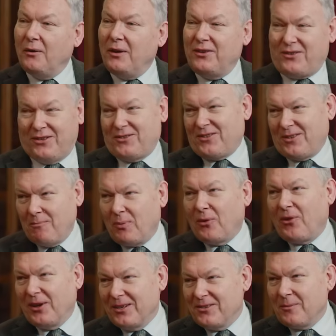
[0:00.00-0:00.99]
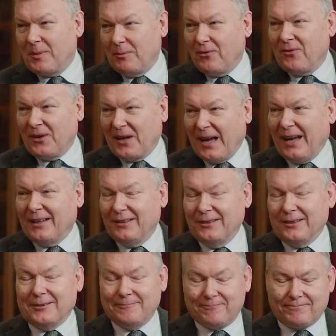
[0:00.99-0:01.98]
it's these simple things that people forget, you
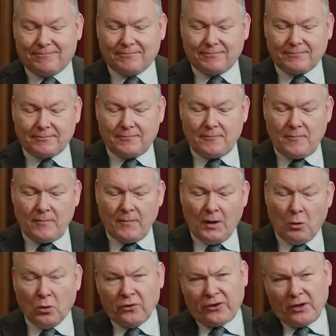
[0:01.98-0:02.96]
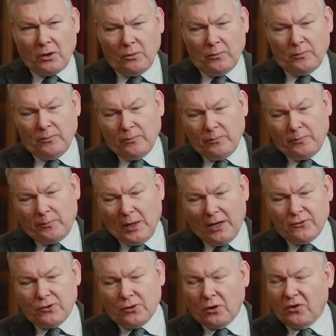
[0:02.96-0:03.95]
know. Also,
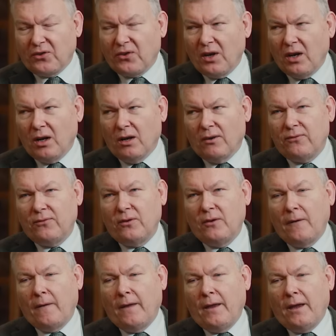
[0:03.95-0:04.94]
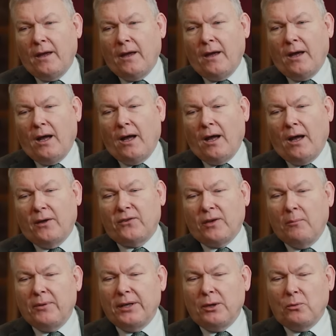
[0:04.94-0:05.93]
100-odd staff,
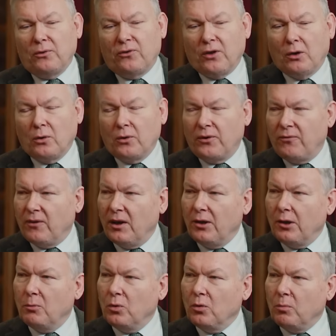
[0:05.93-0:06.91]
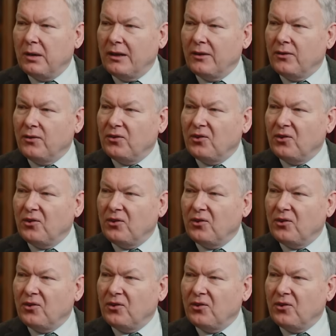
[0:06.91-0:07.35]
somebody was told to find them all places